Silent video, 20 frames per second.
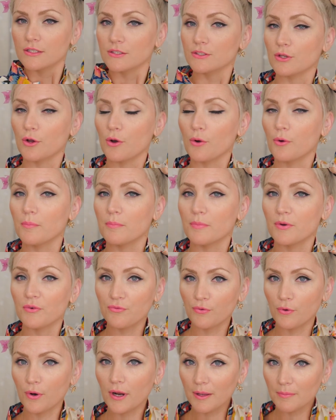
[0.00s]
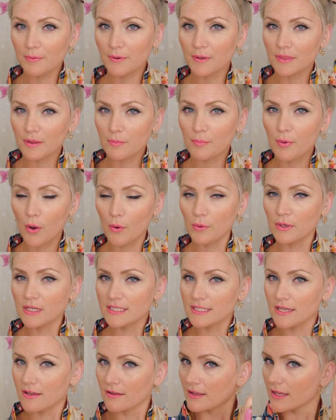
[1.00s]
So before I put the
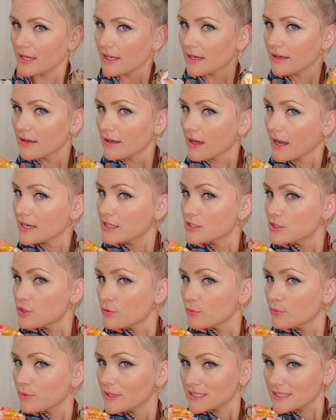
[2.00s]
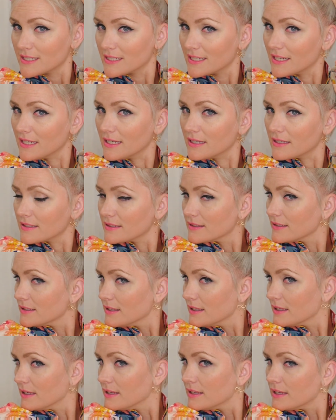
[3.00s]
ponytail in, I twist it.
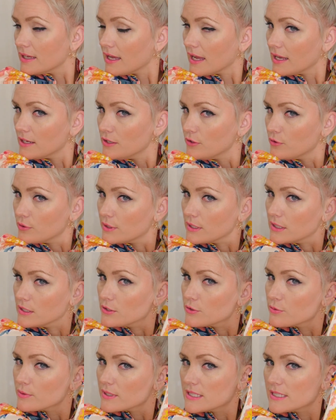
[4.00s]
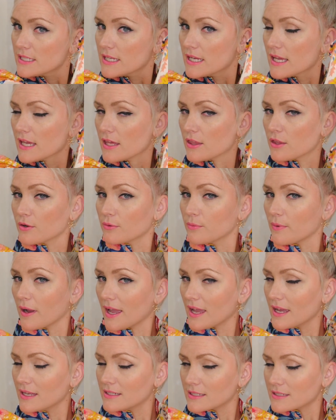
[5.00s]
And you can twist it either
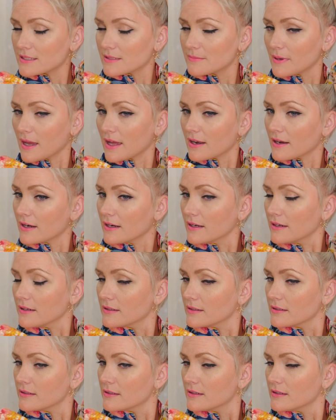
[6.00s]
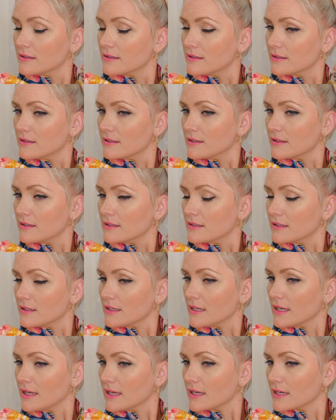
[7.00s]
way, it doesn't matter.
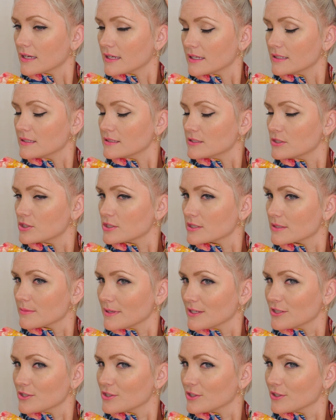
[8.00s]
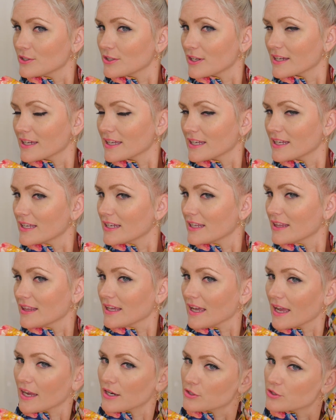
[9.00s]
And just make sure you're not getting
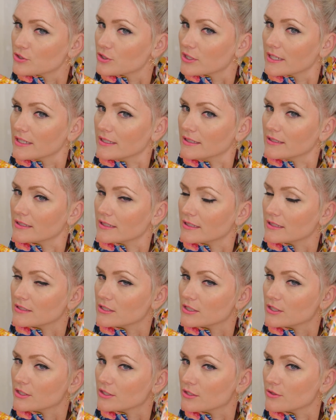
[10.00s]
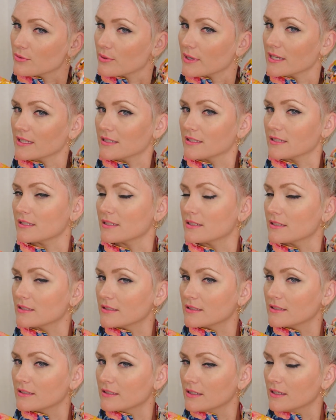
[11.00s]
anything extra into your twist.
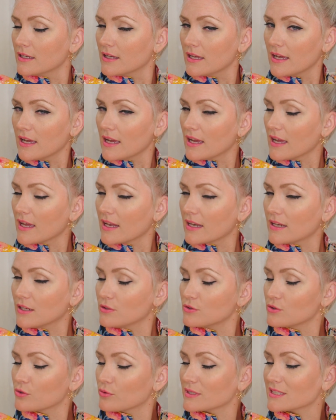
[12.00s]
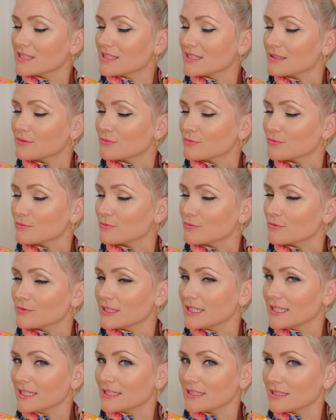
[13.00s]
And twist it
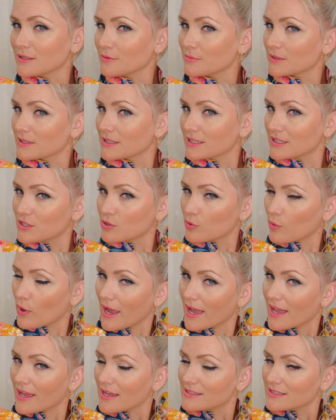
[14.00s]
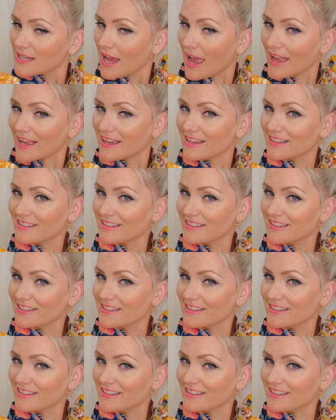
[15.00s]
really, really tight, tight.